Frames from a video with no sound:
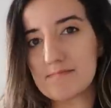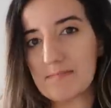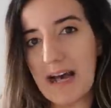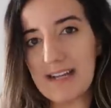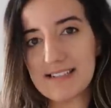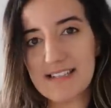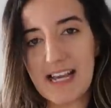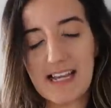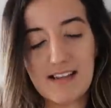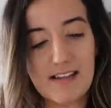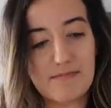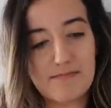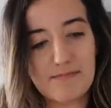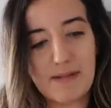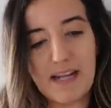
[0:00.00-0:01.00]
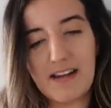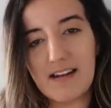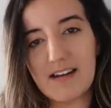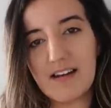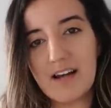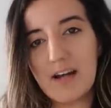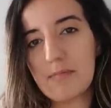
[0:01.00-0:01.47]
past Caitlin being
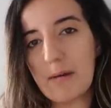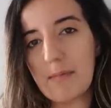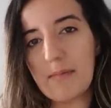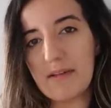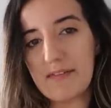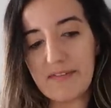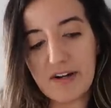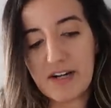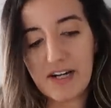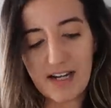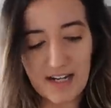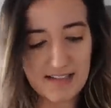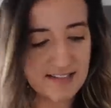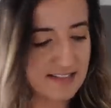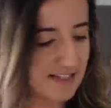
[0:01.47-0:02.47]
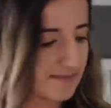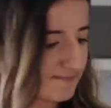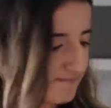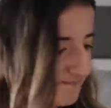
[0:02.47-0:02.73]
probably very against it.